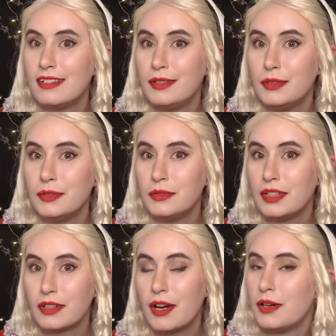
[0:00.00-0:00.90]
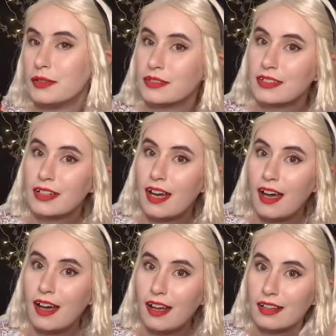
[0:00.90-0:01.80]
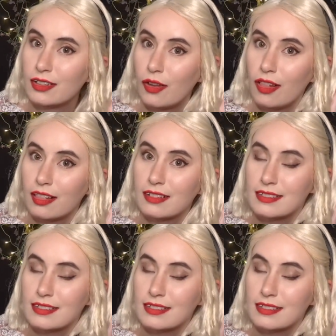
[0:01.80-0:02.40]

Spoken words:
do your own little